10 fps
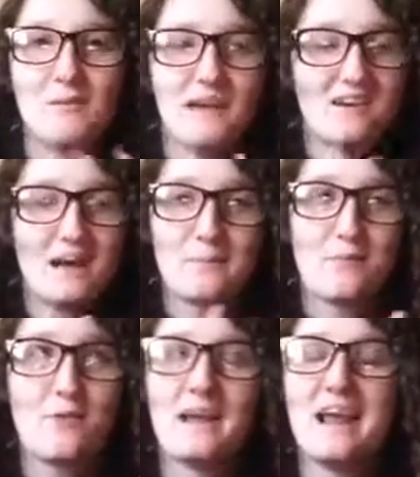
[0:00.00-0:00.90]
berry
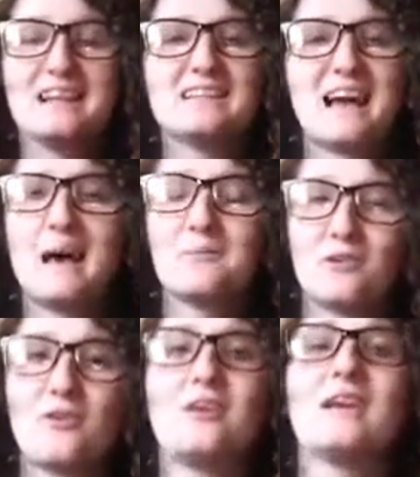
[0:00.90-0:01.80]
lip on and it's
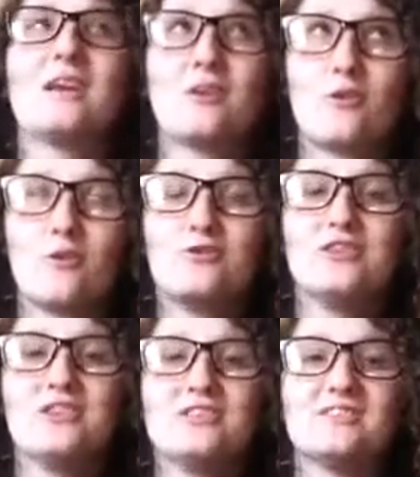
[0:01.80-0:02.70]
absolutely
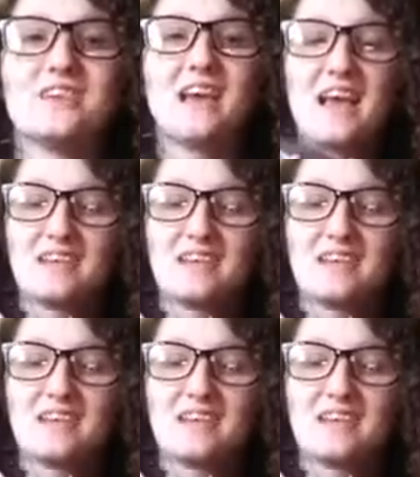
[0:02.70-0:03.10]
gorgeous.